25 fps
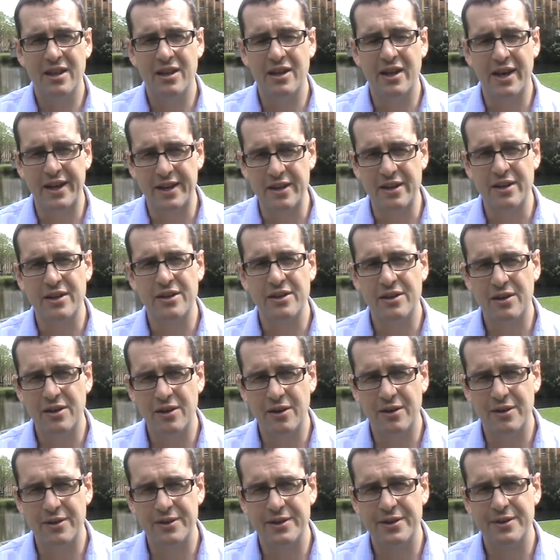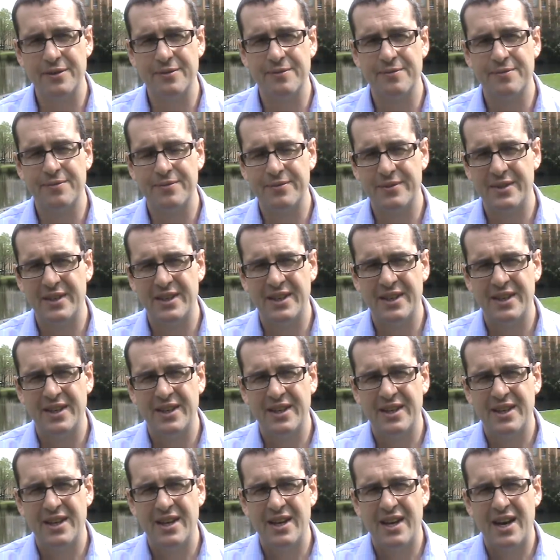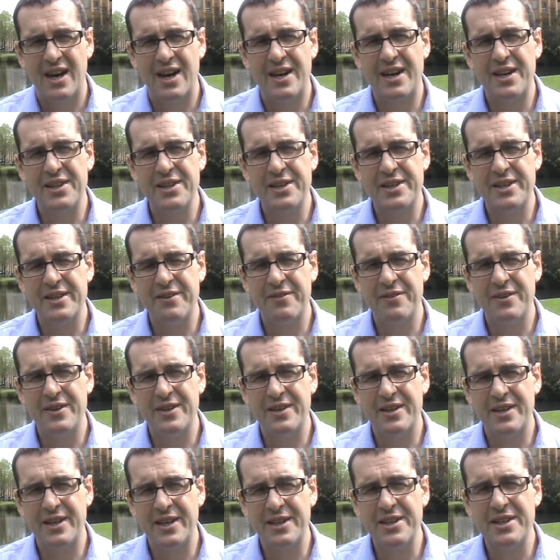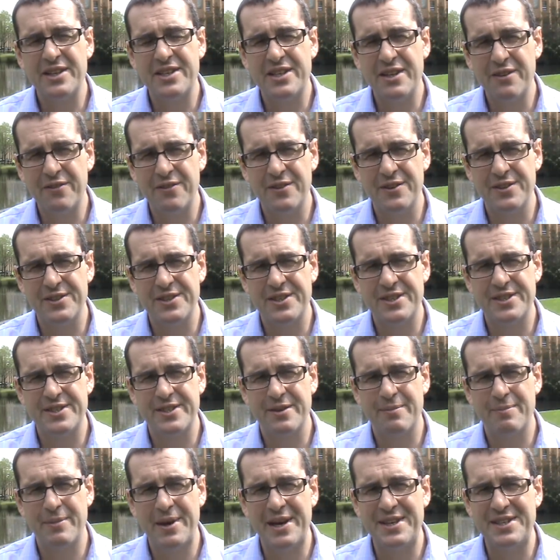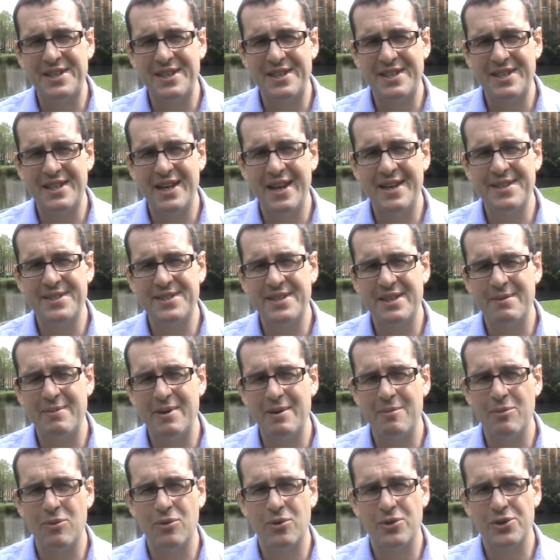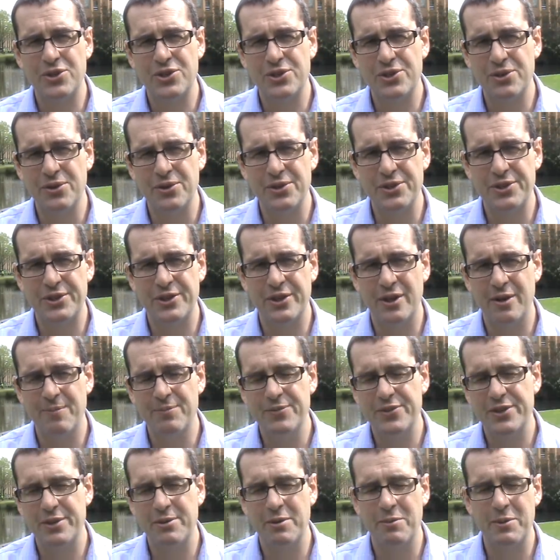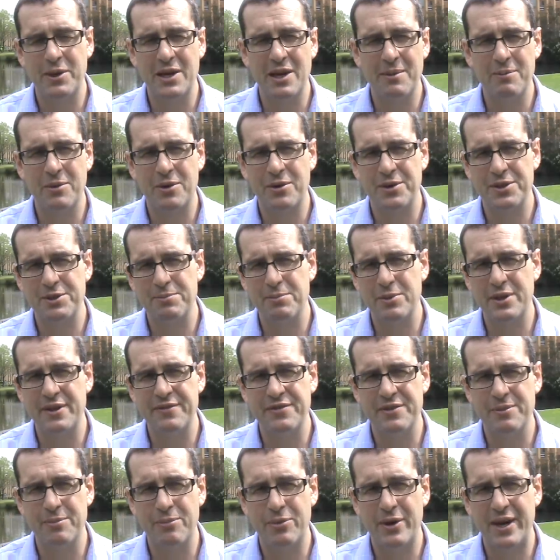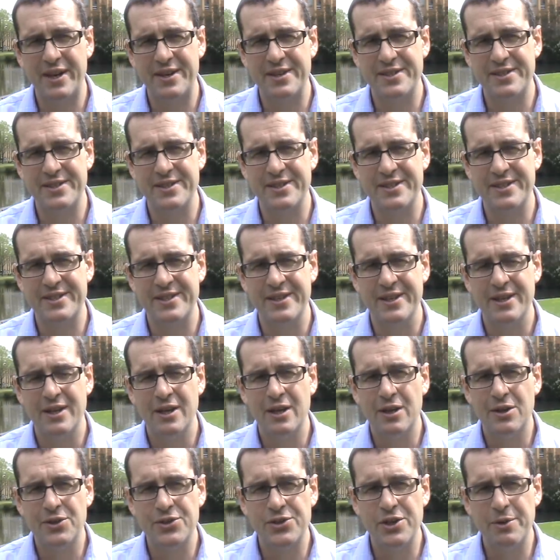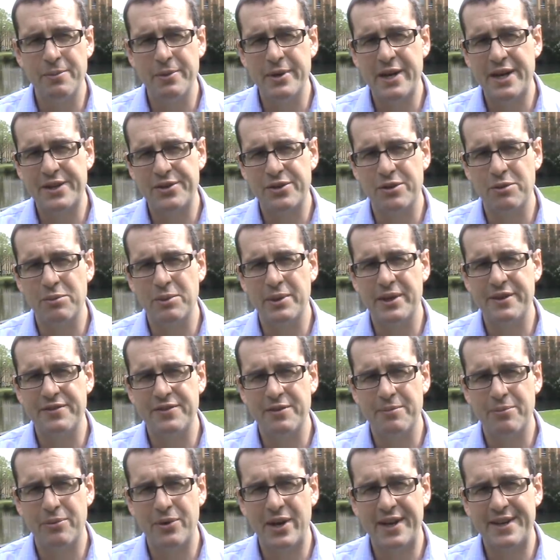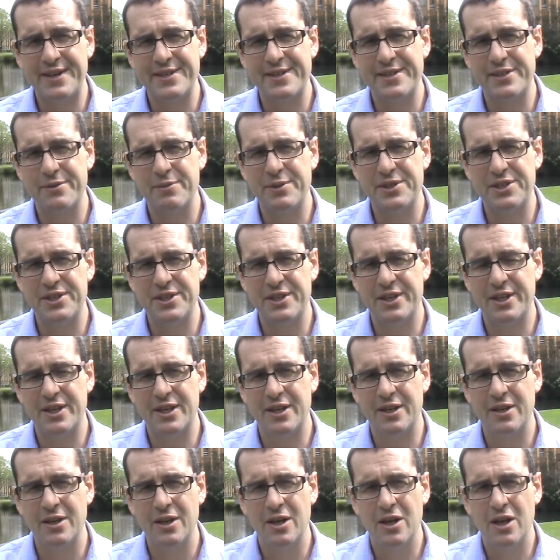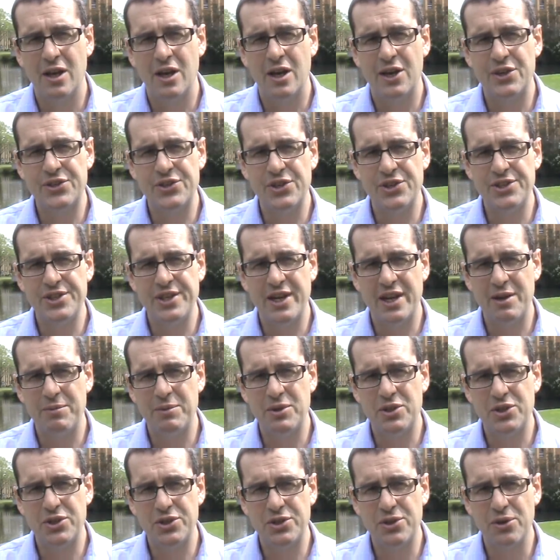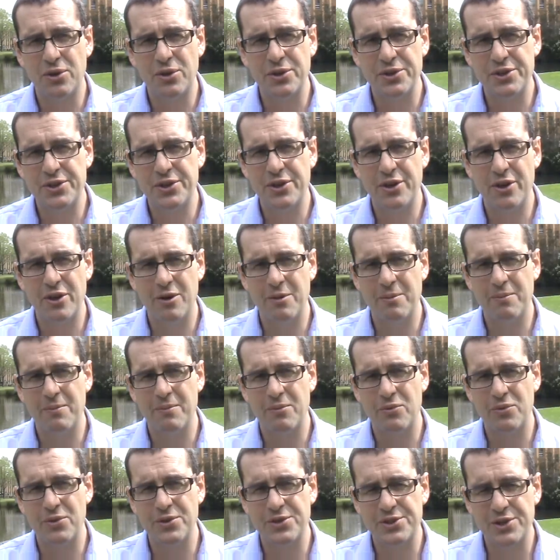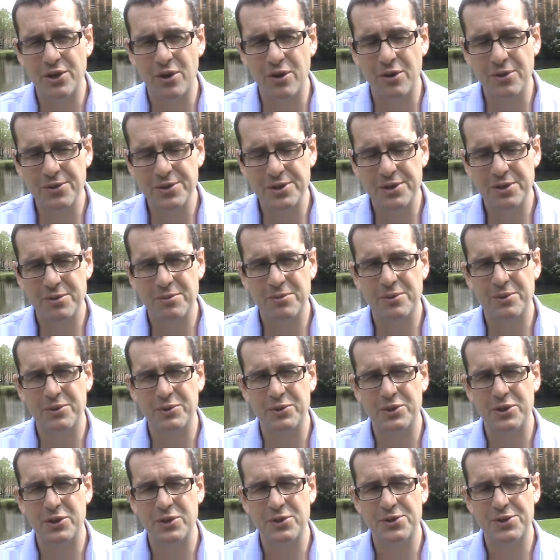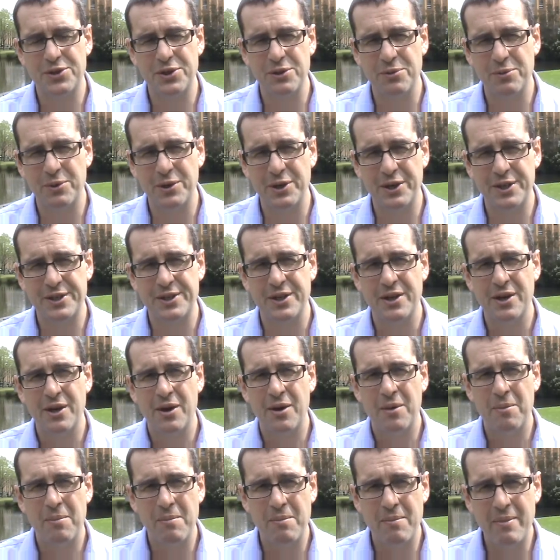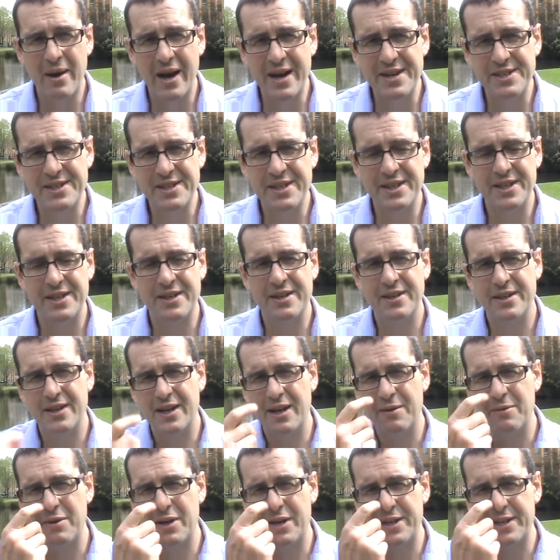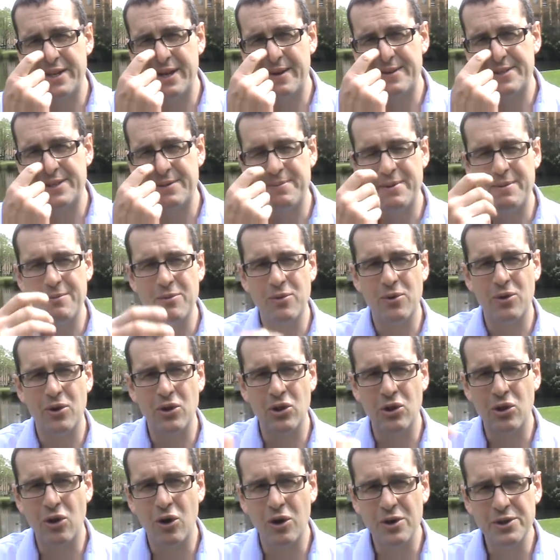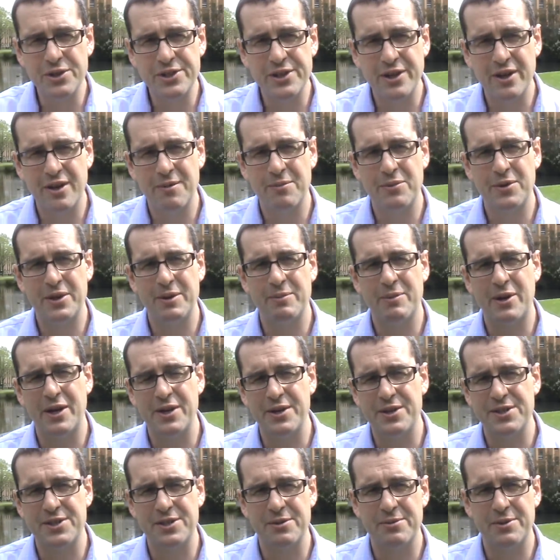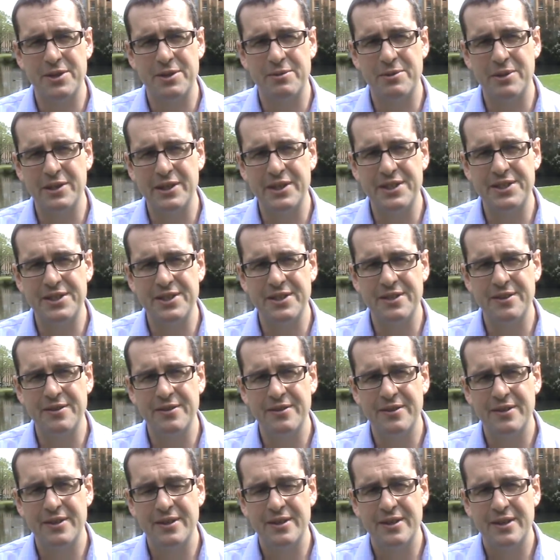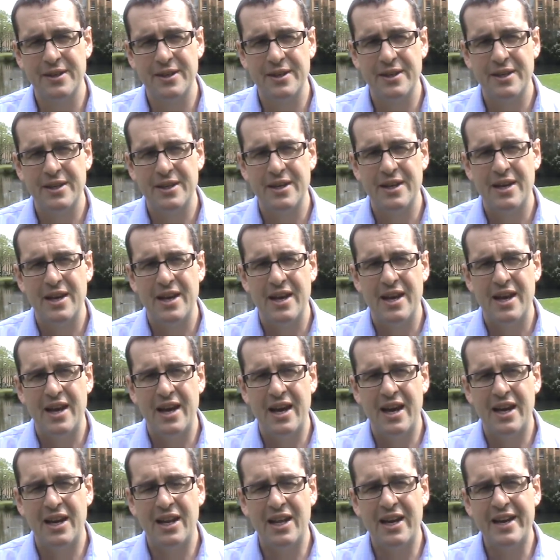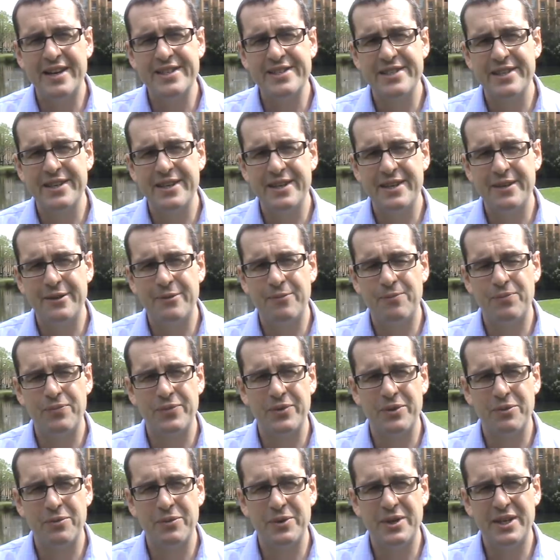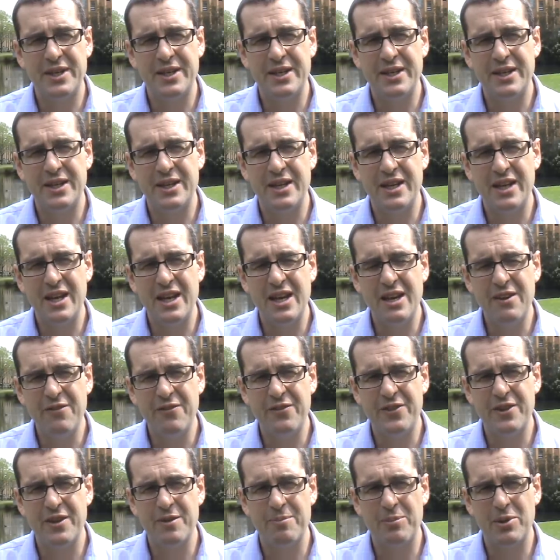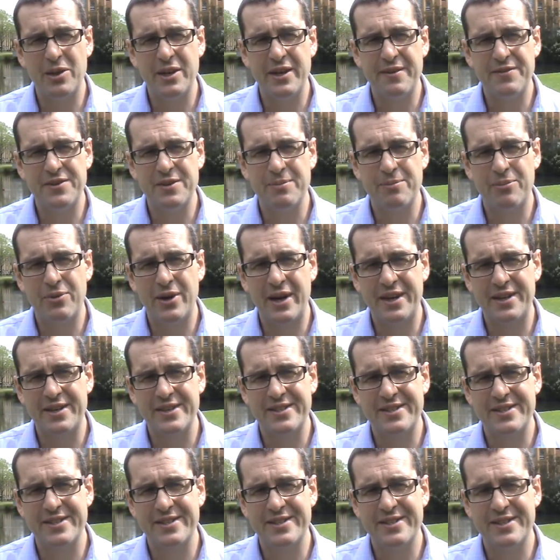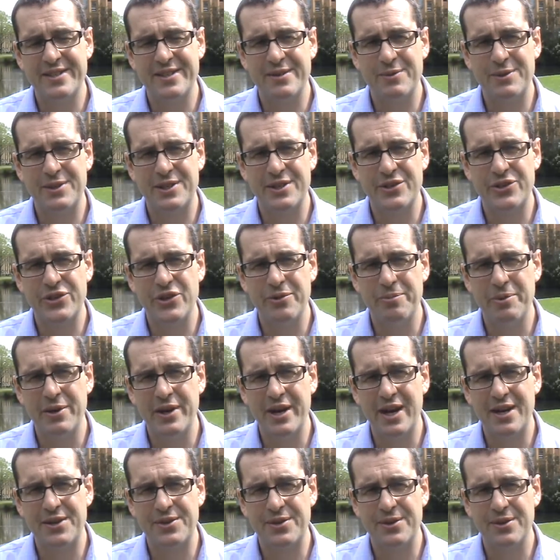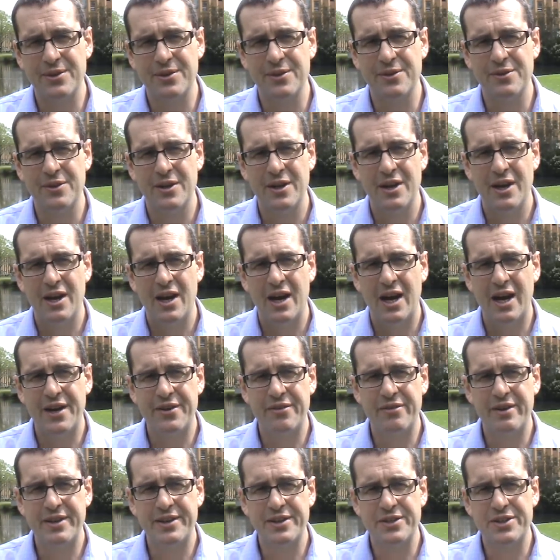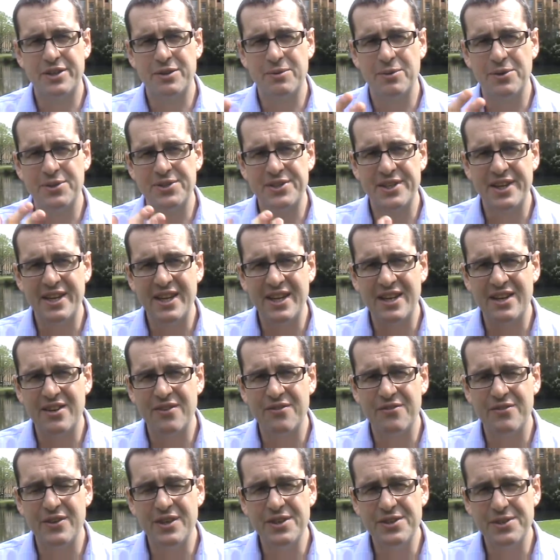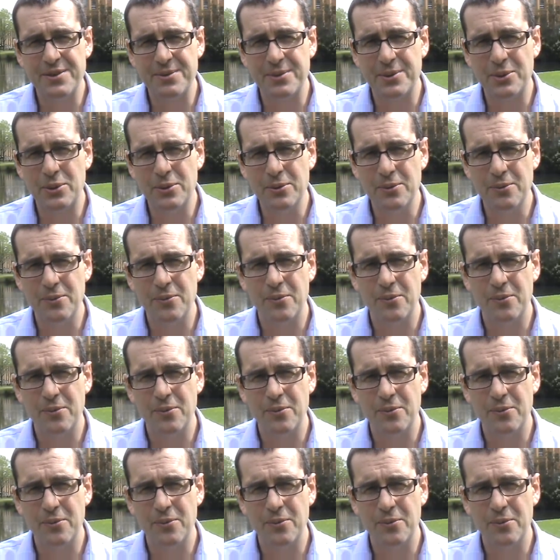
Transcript: like God. Another difference is that magic tends to be more short-term, so when we come across beliefs and practices, supernatural beliefs and practices which are associated with short-term results, we'll use the word magic, and when it tends to be more long-term, we might use the word religion. And lastly, if the beliefs and practices which are supernatural are directed towards the individual,